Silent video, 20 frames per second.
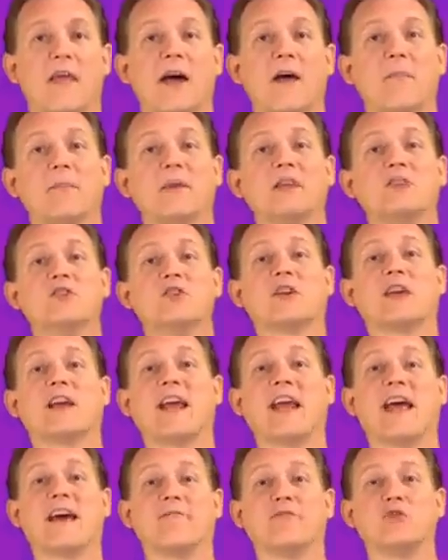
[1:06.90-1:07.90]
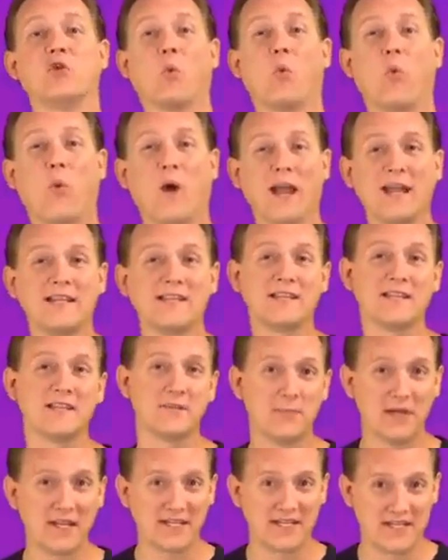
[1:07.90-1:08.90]
That means you're going to have twice as
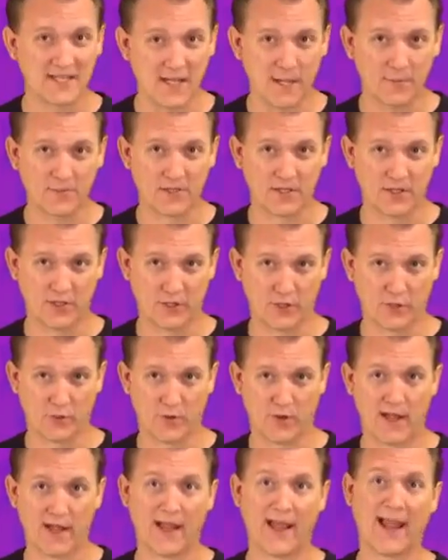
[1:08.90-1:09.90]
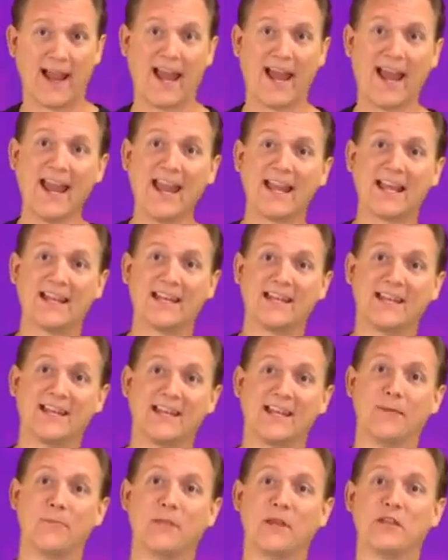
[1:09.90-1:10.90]
many steps to do, and
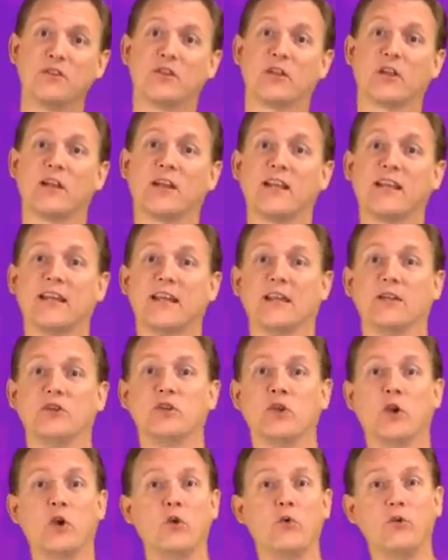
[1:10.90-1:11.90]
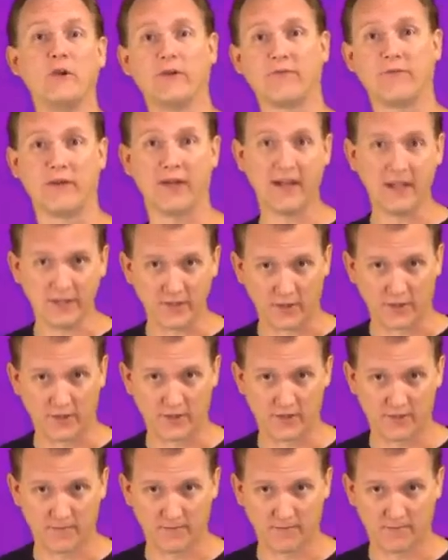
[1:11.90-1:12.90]
it means you're going to get two different
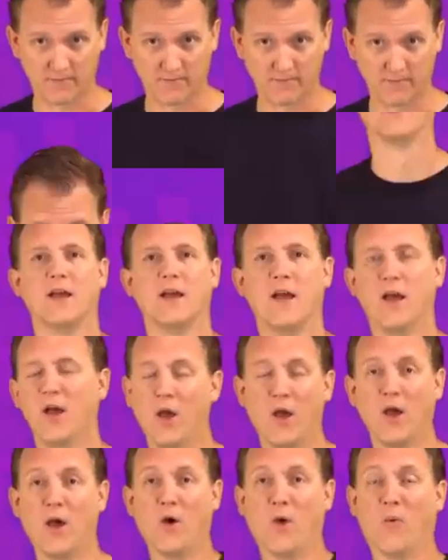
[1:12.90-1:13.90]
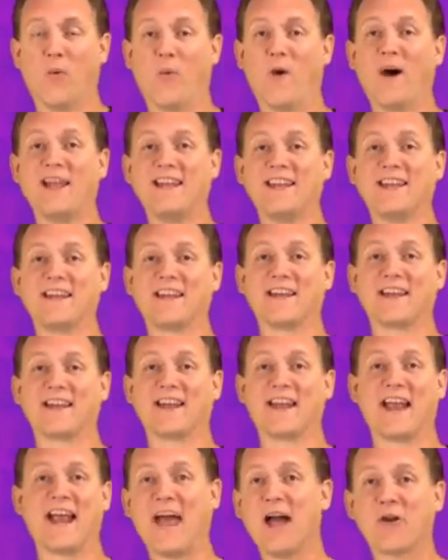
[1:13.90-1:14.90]
answers. What?
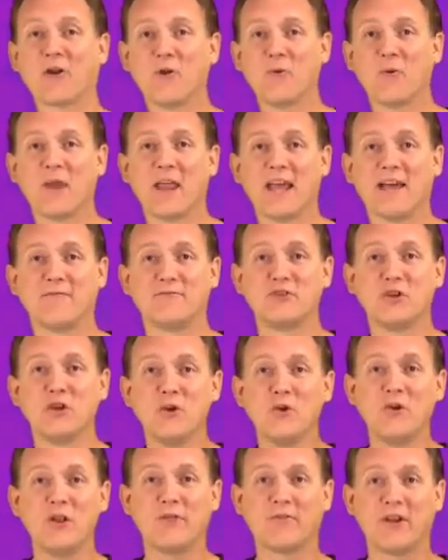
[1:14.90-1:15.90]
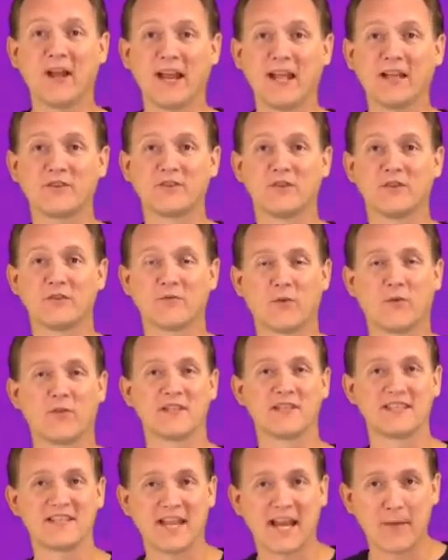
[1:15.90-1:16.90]
How can we have two different answers for
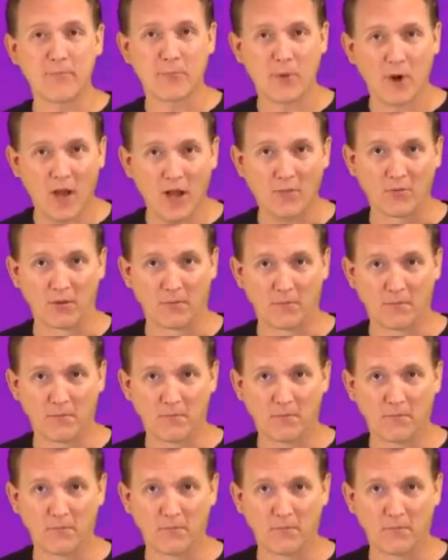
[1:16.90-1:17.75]
the same problem?